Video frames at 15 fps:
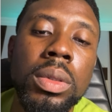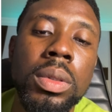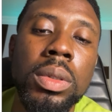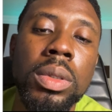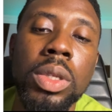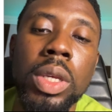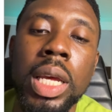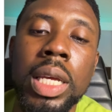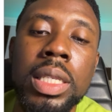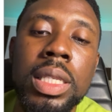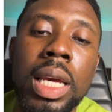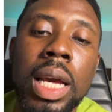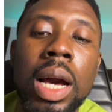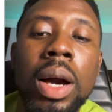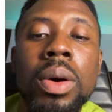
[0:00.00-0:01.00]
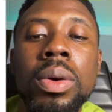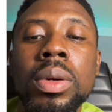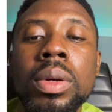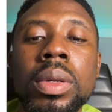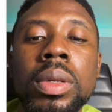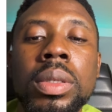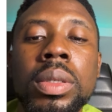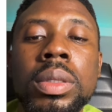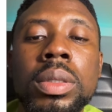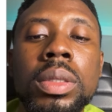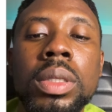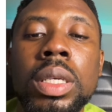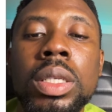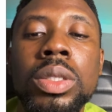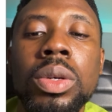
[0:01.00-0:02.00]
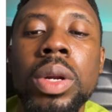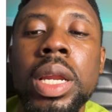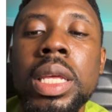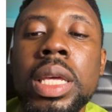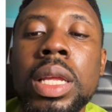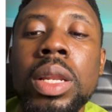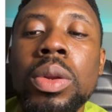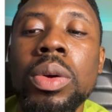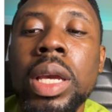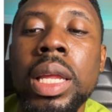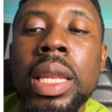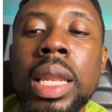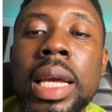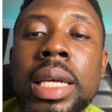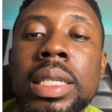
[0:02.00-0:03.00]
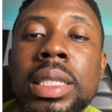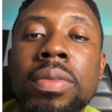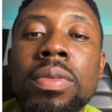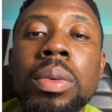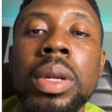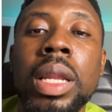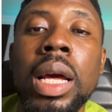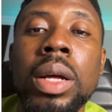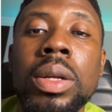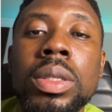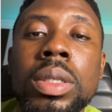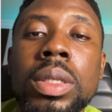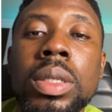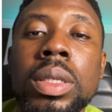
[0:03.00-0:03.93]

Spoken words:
So you can see how it's already looking nice, even without